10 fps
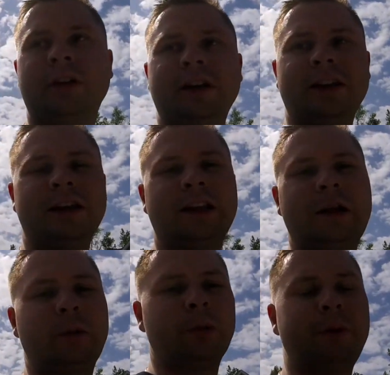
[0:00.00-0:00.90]
and everything
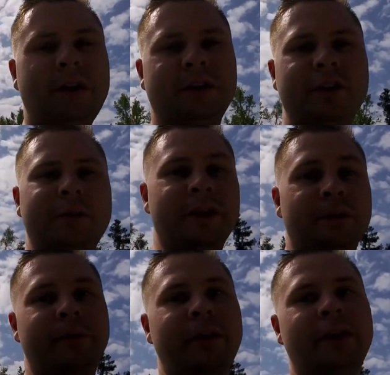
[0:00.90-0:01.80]
that were picked up and
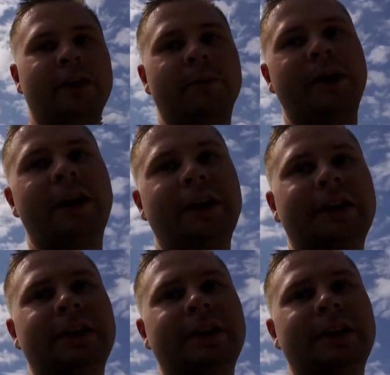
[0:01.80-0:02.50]
embedded in the paint,